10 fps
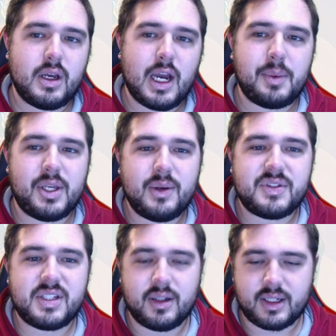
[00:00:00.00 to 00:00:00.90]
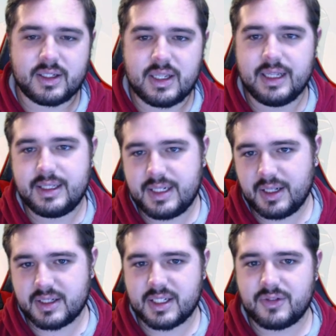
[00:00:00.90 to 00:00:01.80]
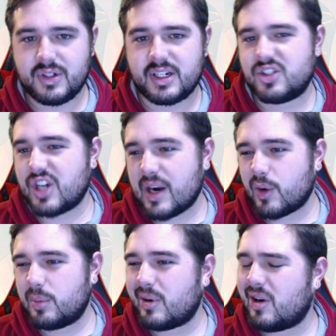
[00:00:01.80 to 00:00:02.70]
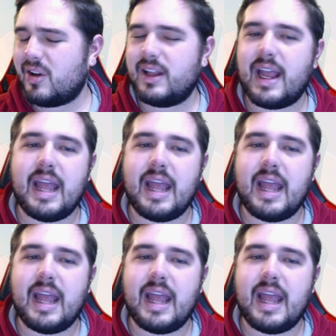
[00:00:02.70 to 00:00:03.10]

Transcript: I mean, you have Steelix, and Steelix gives you like Gyro Ball